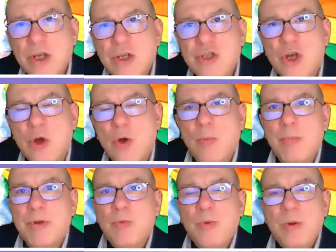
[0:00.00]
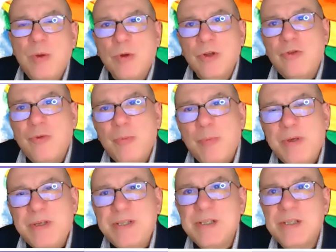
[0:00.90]
So, but we want the
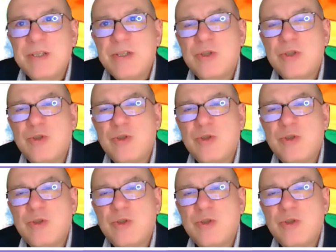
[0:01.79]
business